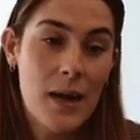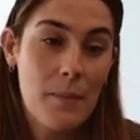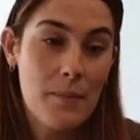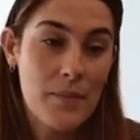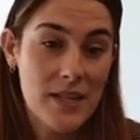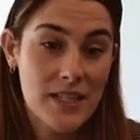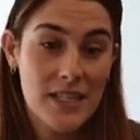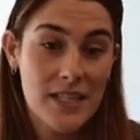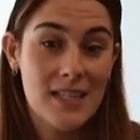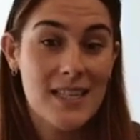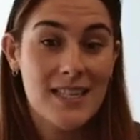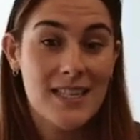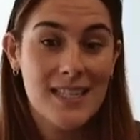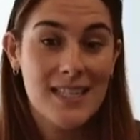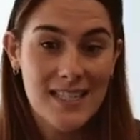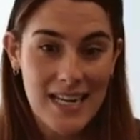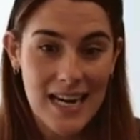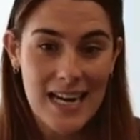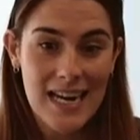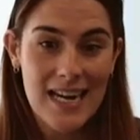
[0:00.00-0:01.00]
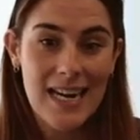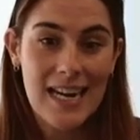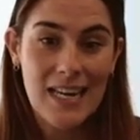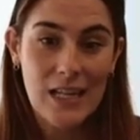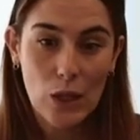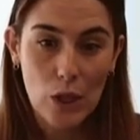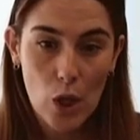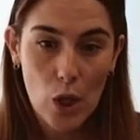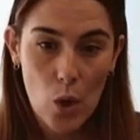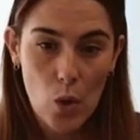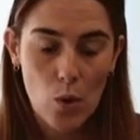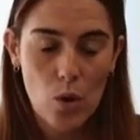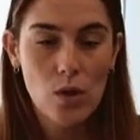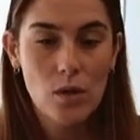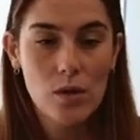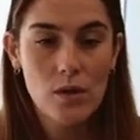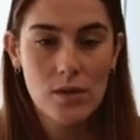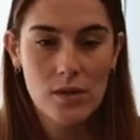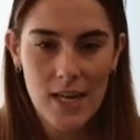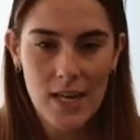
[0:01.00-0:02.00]
This is the state and
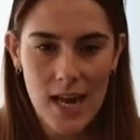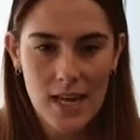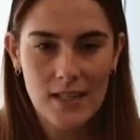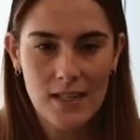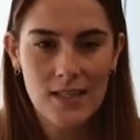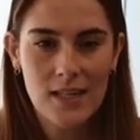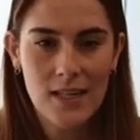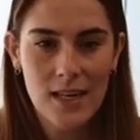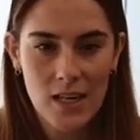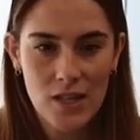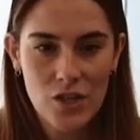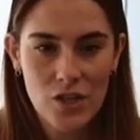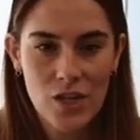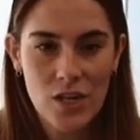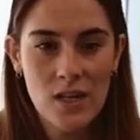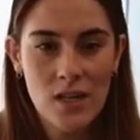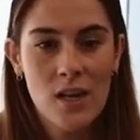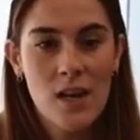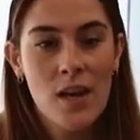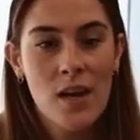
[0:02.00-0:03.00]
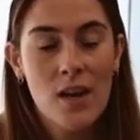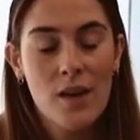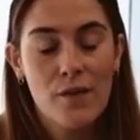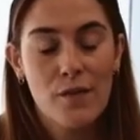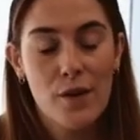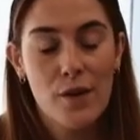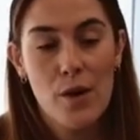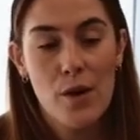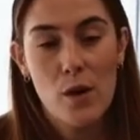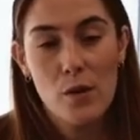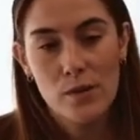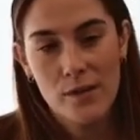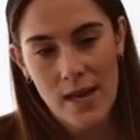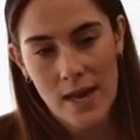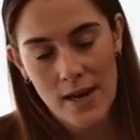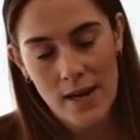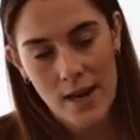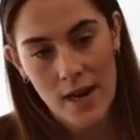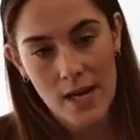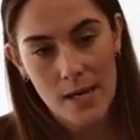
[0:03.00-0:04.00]
local tax deduction for those
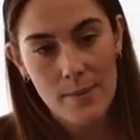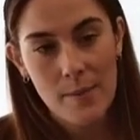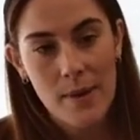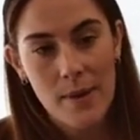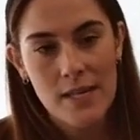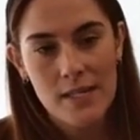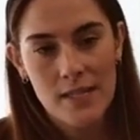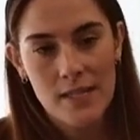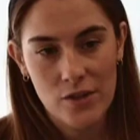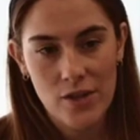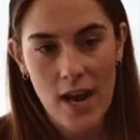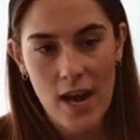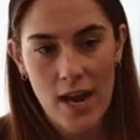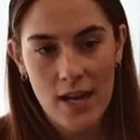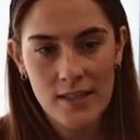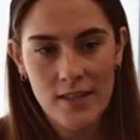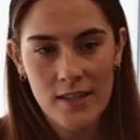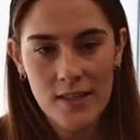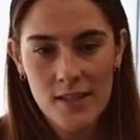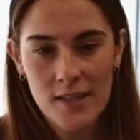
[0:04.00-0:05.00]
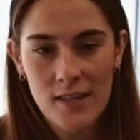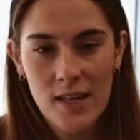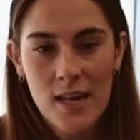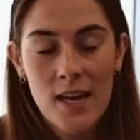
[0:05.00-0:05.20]
that itemize their taxes.